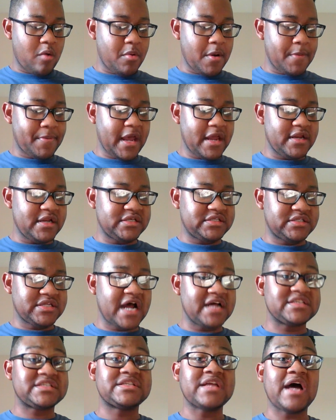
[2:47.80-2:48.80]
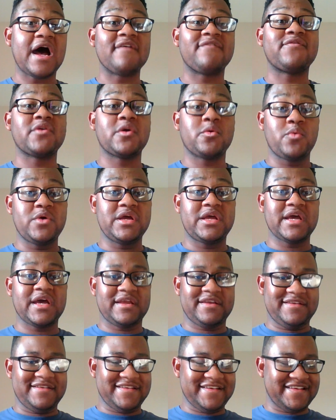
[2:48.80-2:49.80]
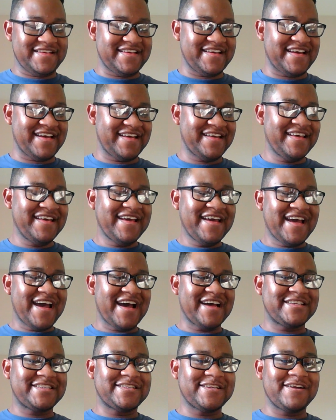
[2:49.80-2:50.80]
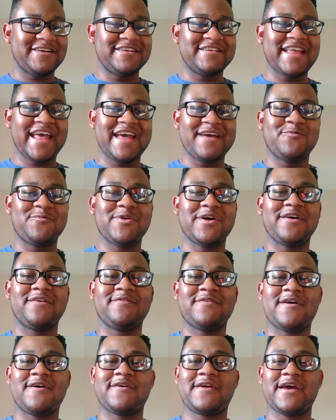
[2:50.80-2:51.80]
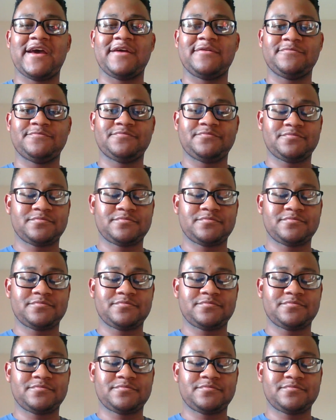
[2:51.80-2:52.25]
Are we playing this nonstop for the weekend? I sure damn well. Okay.